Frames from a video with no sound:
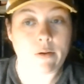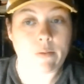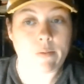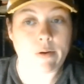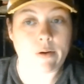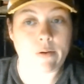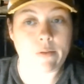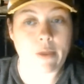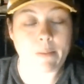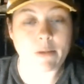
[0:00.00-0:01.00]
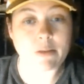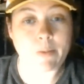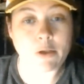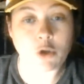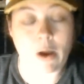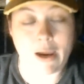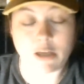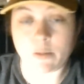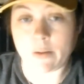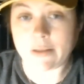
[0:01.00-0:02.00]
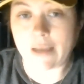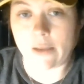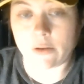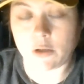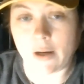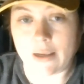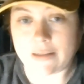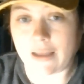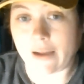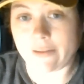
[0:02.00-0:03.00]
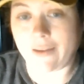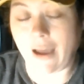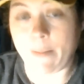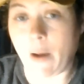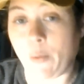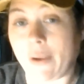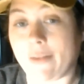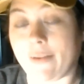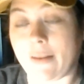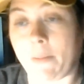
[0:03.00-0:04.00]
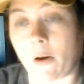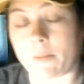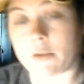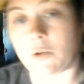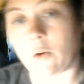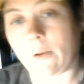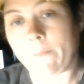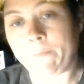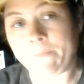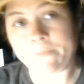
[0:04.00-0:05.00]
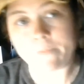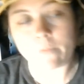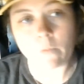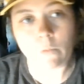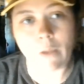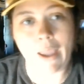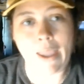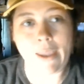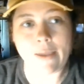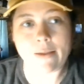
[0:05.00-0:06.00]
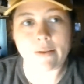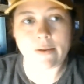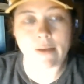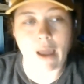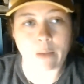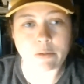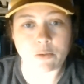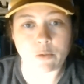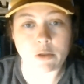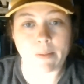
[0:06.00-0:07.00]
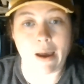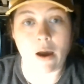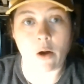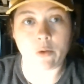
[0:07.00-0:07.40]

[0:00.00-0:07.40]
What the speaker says: well, they must be trash because of how they're dressed. Like the time I went to the department store and I was going to buy a whole